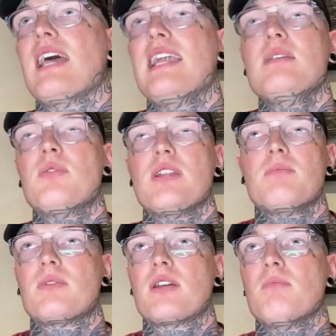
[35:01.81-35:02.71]
Anybody
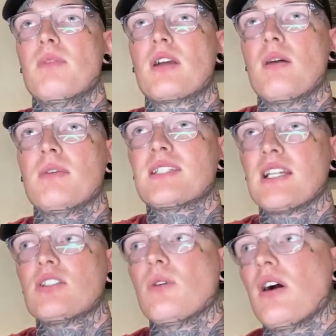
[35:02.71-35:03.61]
can become a
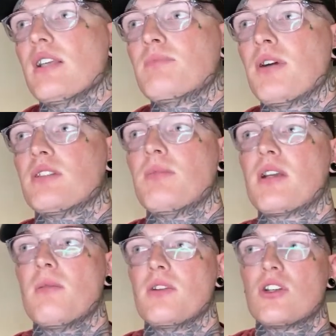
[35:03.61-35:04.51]
tattoo artist, but to
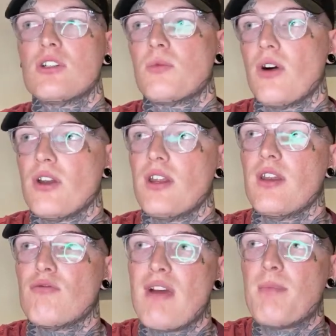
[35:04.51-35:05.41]
become a good one and
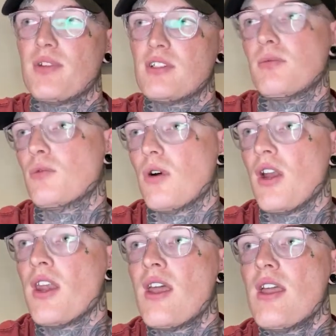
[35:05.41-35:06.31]
a reputable
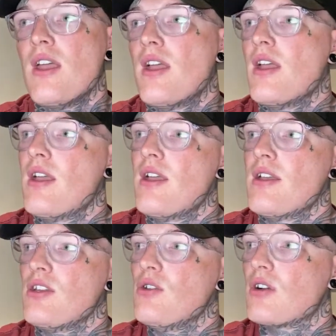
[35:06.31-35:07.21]
one,
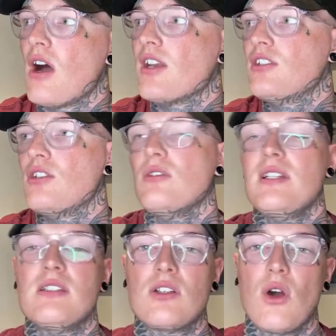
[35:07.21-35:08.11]
you kind of do
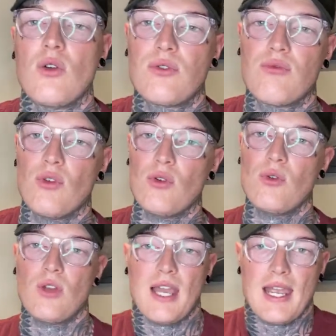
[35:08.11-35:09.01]
need to go
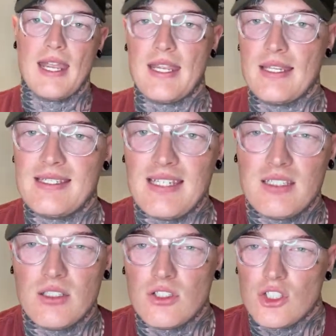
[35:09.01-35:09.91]
through a
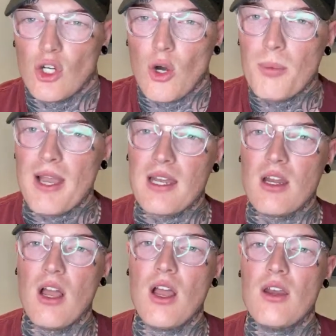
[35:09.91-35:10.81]
decent shop and
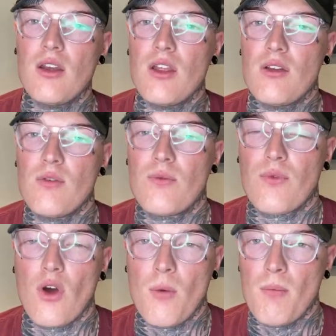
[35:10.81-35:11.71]
learn
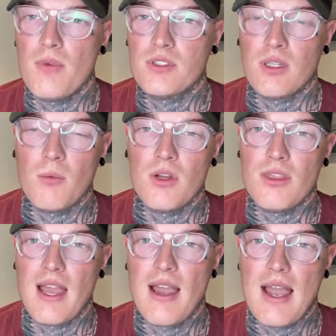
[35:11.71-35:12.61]
from someone
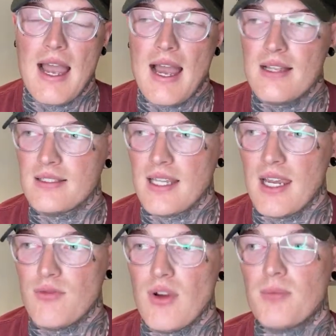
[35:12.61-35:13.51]
that has
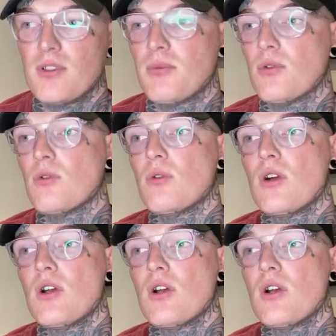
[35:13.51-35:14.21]
a reputable